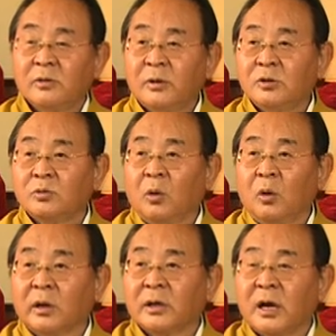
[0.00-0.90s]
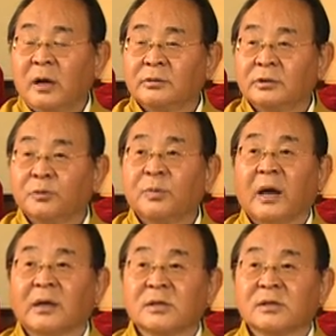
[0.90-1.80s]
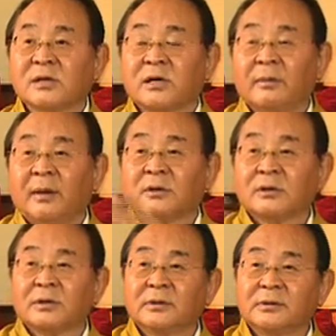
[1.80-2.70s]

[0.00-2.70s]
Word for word: when you walk around, you practice Said the mantra.